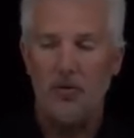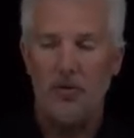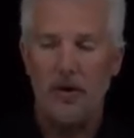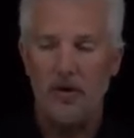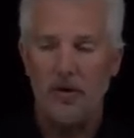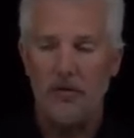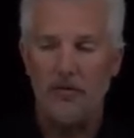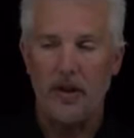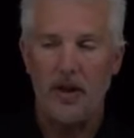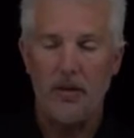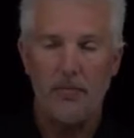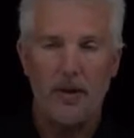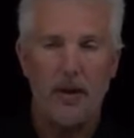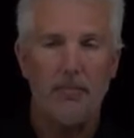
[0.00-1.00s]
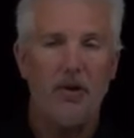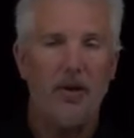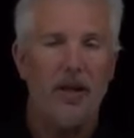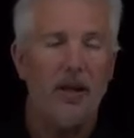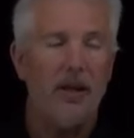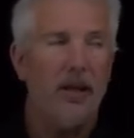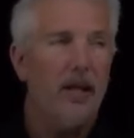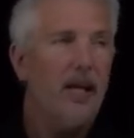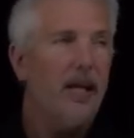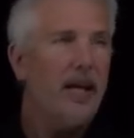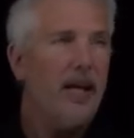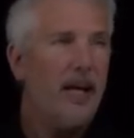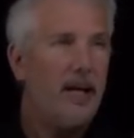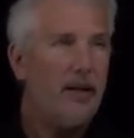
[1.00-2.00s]
relatively unpopulated
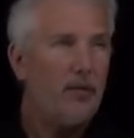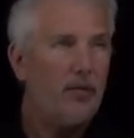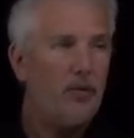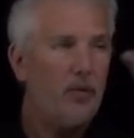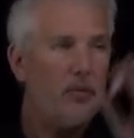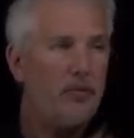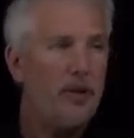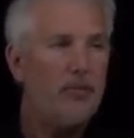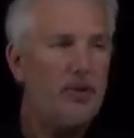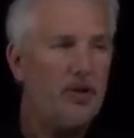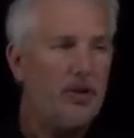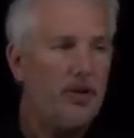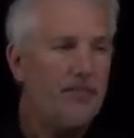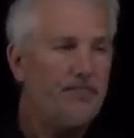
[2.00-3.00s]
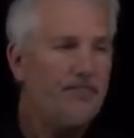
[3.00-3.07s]
at room temperature.